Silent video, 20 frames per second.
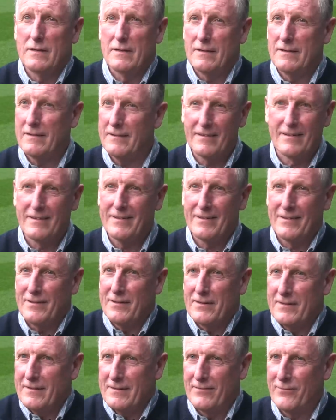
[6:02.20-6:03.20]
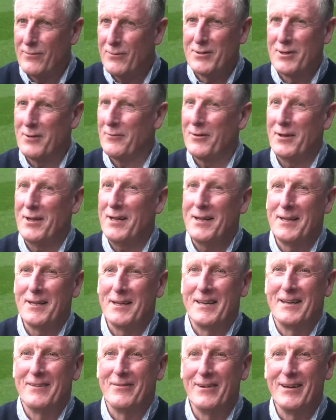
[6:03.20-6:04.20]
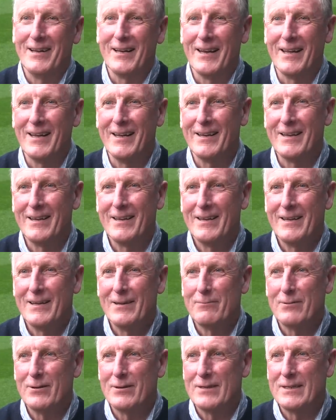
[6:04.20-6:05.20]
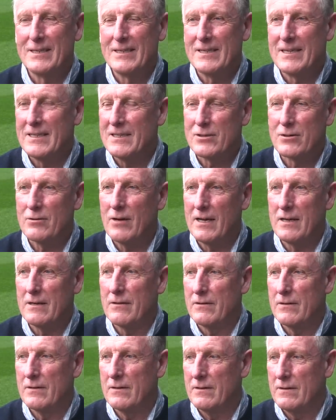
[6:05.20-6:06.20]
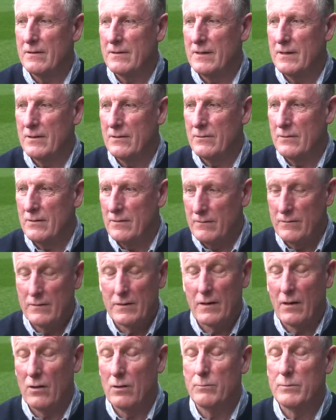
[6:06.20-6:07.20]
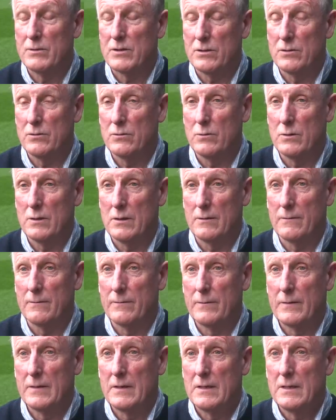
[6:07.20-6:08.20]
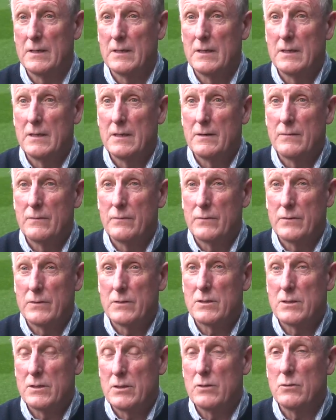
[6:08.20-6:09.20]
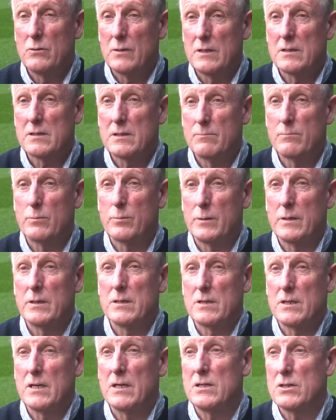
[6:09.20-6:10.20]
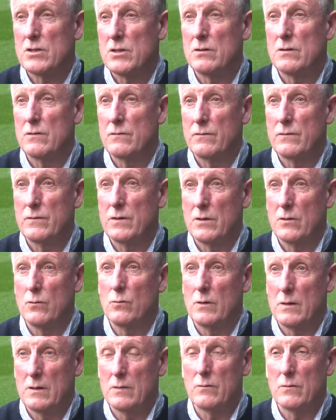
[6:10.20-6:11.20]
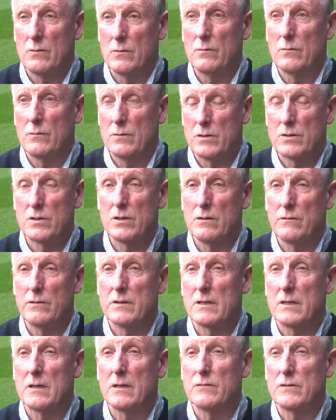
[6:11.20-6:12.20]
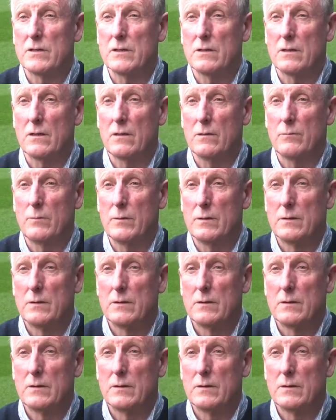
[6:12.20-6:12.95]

a funny feeling, really. But it's great of the club to do this in appreciation of, you know, what the service I give to the club.